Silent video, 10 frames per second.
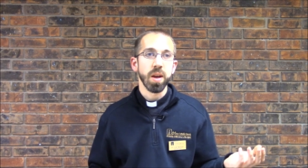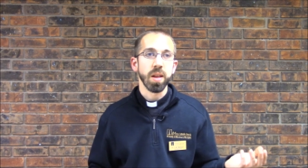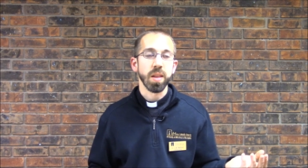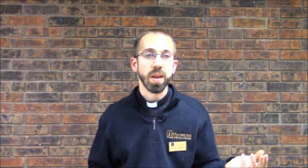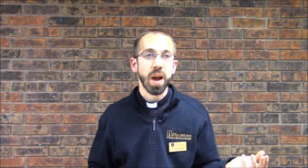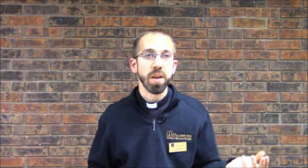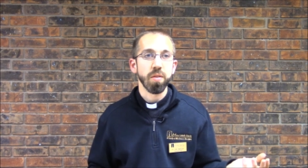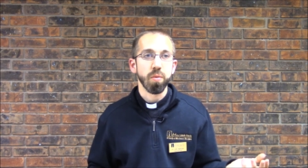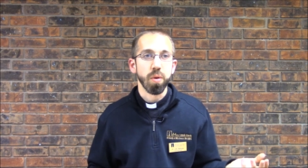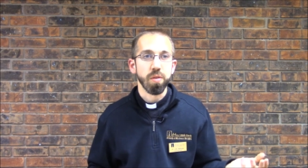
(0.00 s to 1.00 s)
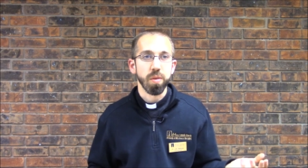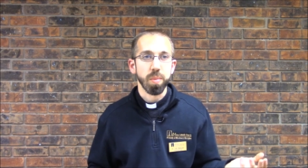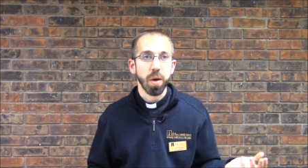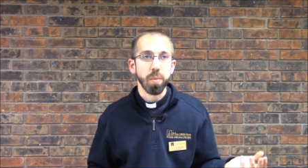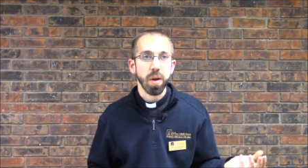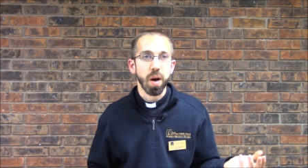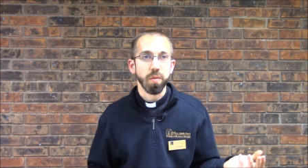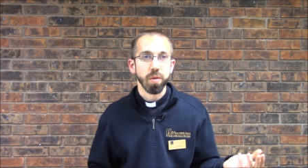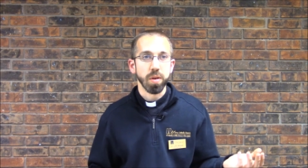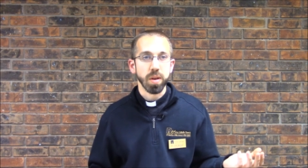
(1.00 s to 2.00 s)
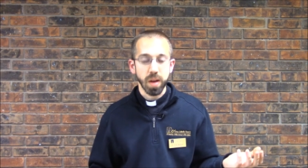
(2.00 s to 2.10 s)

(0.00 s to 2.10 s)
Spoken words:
in the kind of worship that we offer to